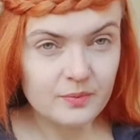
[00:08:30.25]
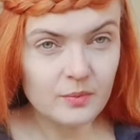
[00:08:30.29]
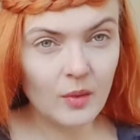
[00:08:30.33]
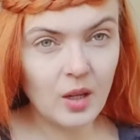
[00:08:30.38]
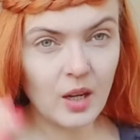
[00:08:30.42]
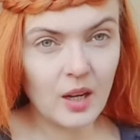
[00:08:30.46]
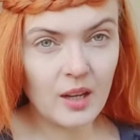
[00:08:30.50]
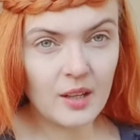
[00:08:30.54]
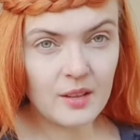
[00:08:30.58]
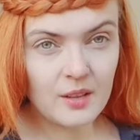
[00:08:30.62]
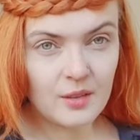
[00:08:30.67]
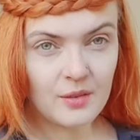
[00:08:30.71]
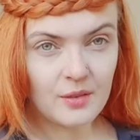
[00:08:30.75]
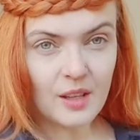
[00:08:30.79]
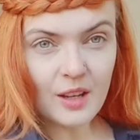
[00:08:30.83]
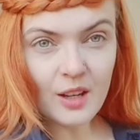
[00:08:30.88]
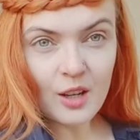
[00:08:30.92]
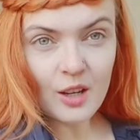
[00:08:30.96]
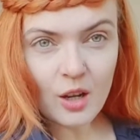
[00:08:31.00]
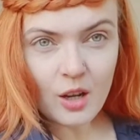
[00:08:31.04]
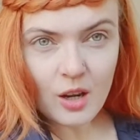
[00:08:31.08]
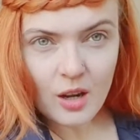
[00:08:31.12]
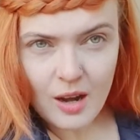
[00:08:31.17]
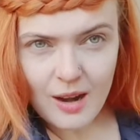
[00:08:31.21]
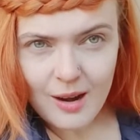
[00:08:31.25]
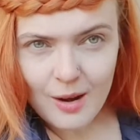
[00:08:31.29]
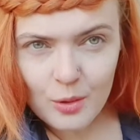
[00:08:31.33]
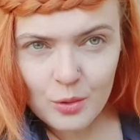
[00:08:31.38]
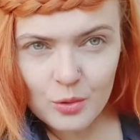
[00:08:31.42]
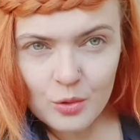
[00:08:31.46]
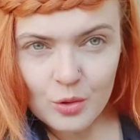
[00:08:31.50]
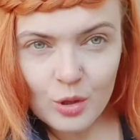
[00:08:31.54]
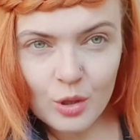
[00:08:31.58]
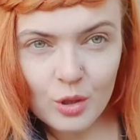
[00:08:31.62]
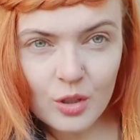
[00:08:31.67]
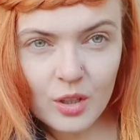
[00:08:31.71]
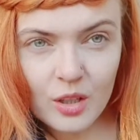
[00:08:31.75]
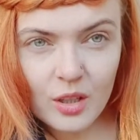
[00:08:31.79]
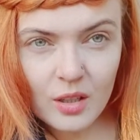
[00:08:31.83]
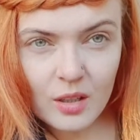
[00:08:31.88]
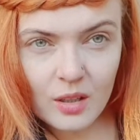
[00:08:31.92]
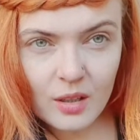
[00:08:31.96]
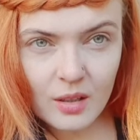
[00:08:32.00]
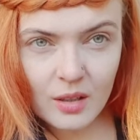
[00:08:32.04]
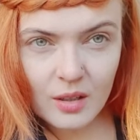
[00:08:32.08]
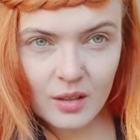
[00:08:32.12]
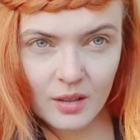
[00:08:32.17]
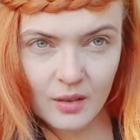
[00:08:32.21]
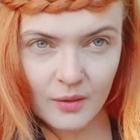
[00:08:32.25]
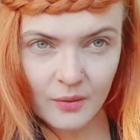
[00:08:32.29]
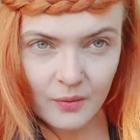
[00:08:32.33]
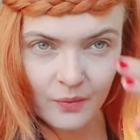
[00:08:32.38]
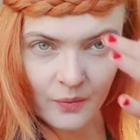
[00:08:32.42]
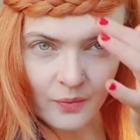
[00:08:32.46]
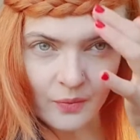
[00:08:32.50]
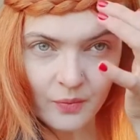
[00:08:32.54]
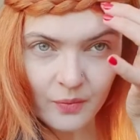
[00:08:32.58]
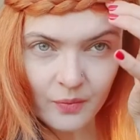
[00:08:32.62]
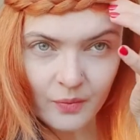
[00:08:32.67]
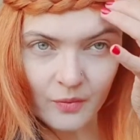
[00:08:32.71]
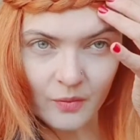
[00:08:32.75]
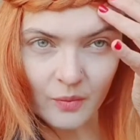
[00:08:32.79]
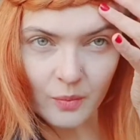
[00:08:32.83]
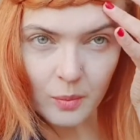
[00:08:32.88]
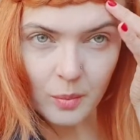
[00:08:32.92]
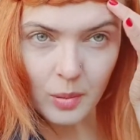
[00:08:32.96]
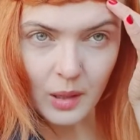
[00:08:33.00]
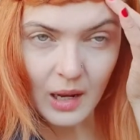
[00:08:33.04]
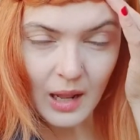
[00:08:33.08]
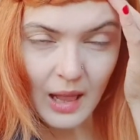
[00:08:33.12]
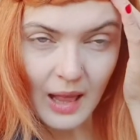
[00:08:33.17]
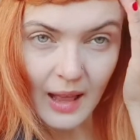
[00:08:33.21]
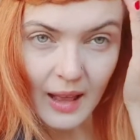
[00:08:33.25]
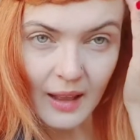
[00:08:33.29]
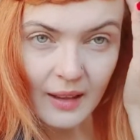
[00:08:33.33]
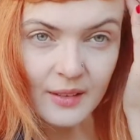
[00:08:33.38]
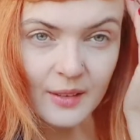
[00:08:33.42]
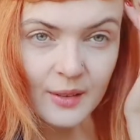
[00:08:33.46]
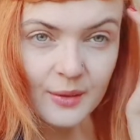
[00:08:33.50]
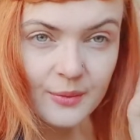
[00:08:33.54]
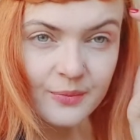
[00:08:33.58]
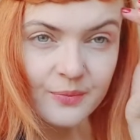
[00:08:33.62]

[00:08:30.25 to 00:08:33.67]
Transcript: kind of like a crown looking plait,